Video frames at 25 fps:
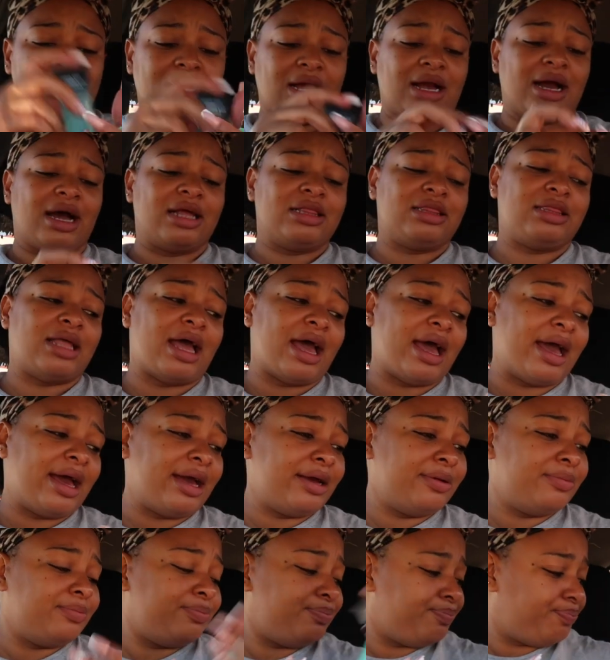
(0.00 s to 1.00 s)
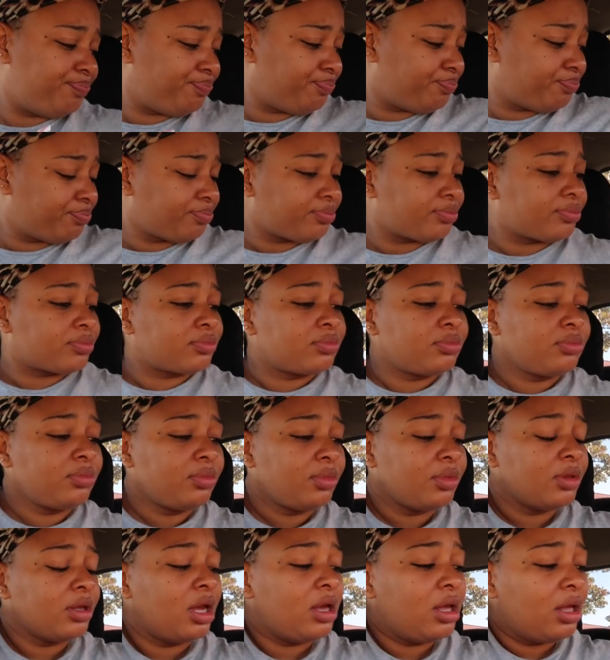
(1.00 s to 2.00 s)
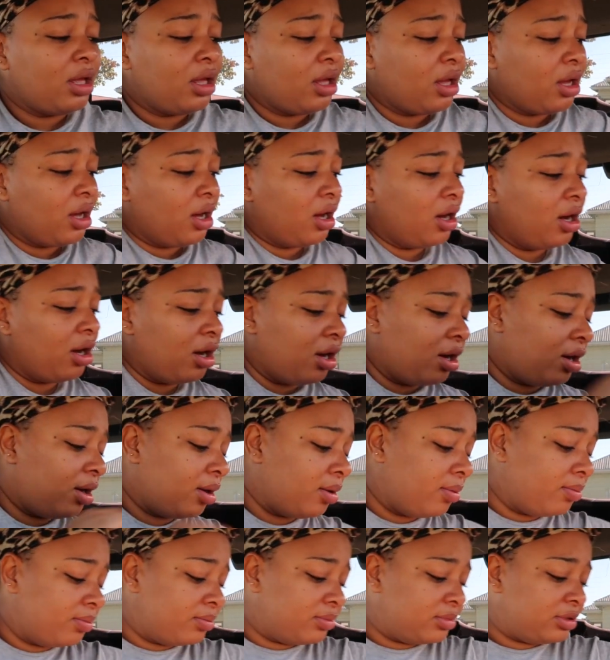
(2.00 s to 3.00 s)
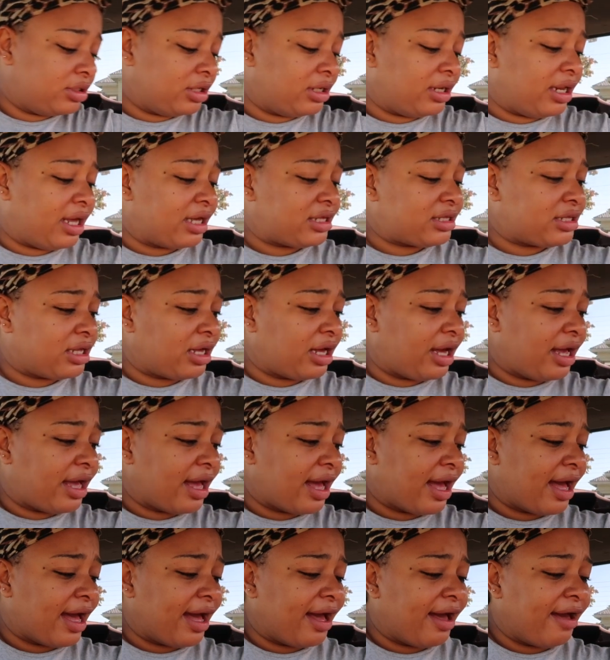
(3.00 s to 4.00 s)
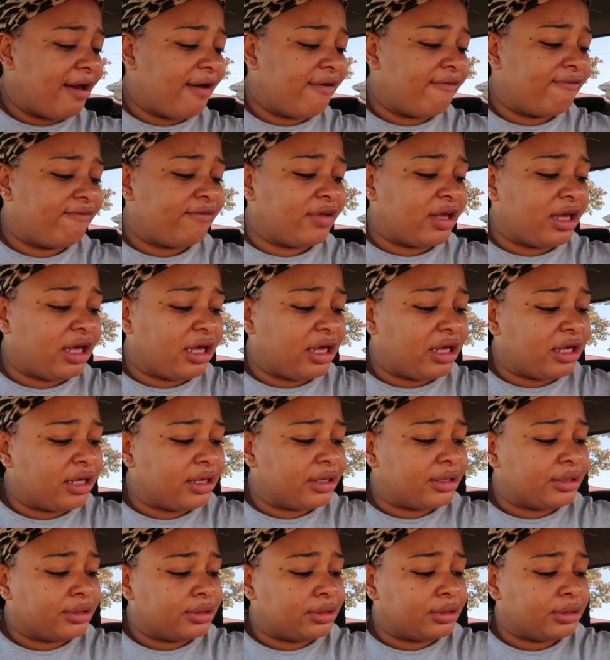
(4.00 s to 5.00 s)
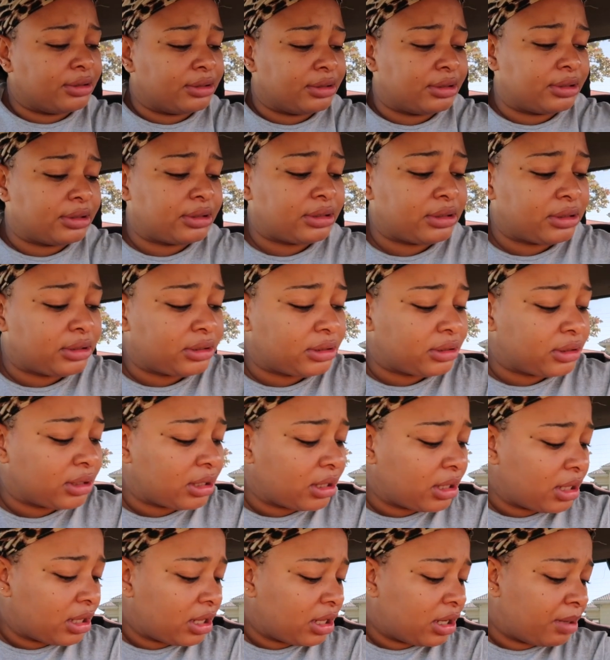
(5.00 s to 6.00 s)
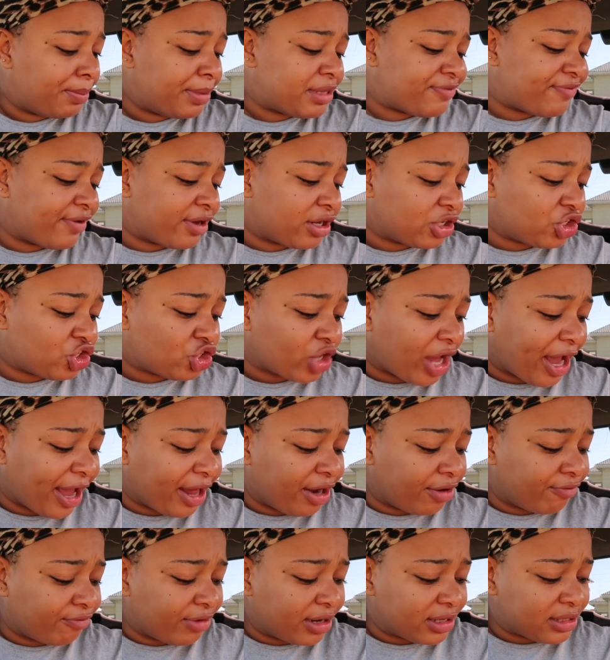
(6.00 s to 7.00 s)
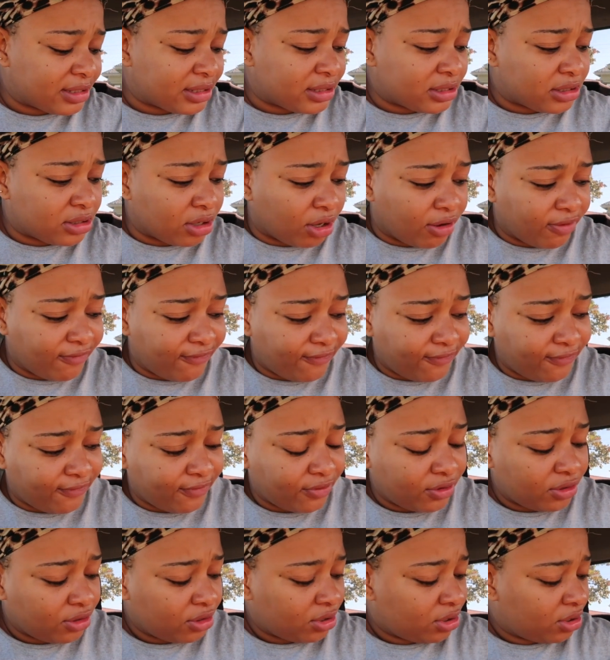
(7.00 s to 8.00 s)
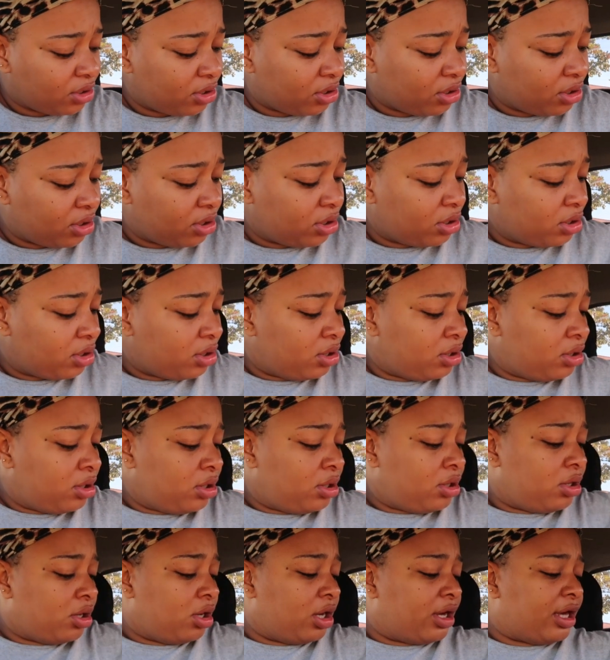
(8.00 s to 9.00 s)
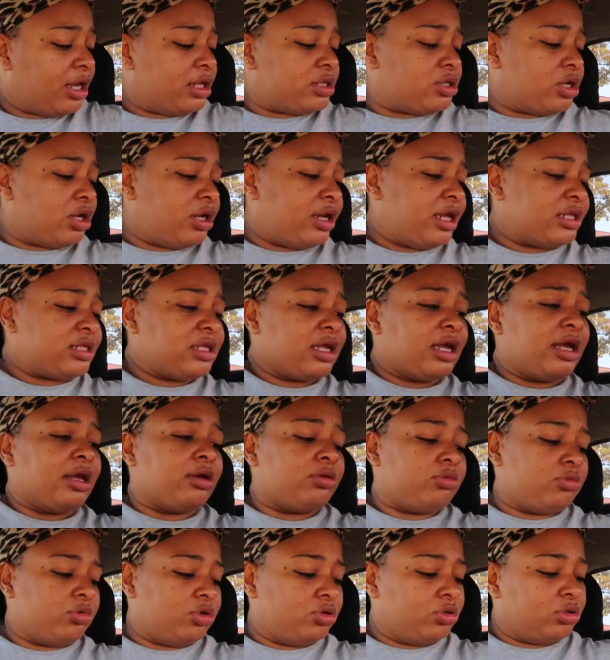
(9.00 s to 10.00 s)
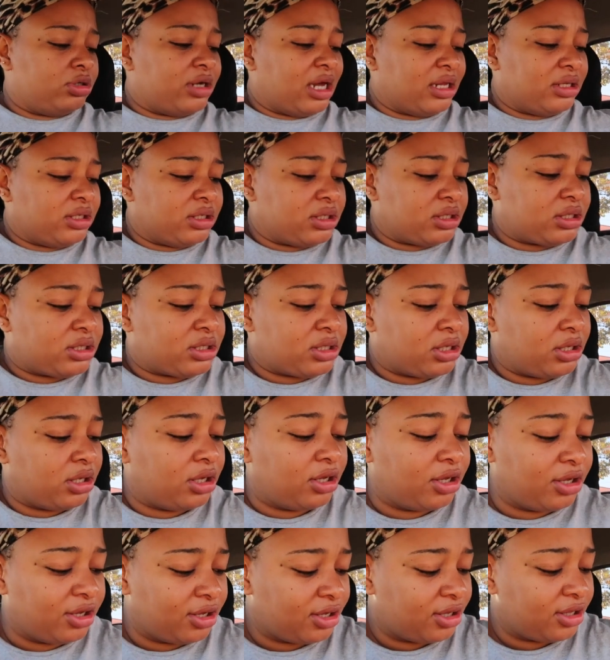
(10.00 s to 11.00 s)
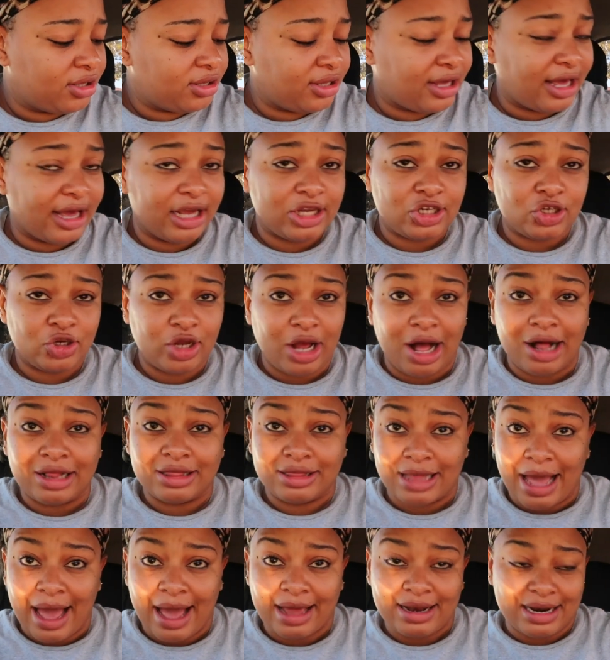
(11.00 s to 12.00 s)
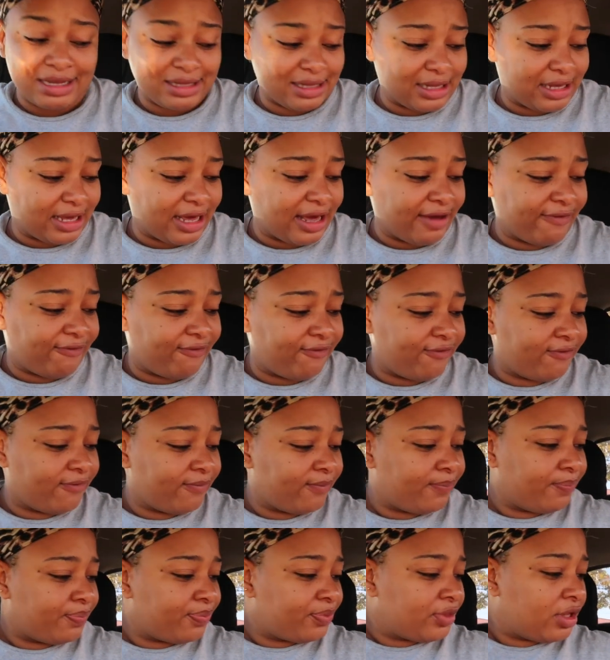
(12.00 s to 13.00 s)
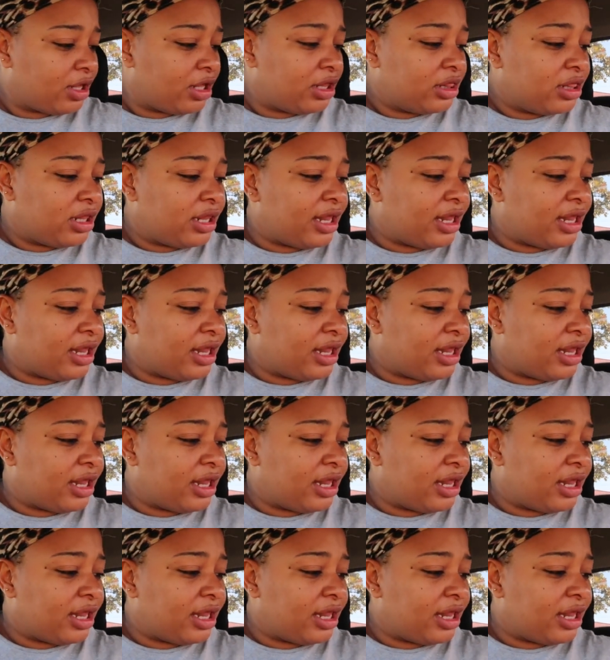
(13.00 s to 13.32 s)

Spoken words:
I got that. The next thing I have is, let me see if I can show you the rest stuff. Okay, so the next thing I, oh no, not this. I can't show y'all that, that's a gift.